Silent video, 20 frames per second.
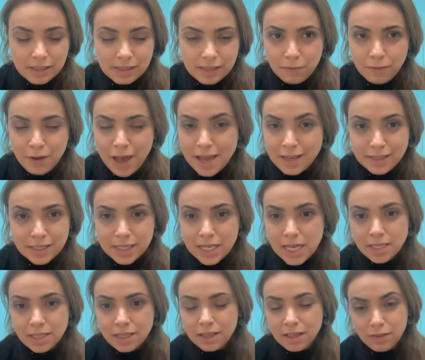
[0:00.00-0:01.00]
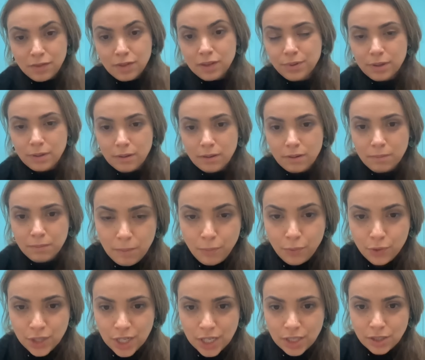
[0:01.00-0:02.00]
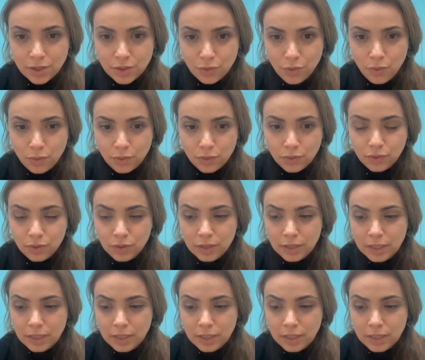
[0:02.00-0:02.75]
fascinating given the projected growth,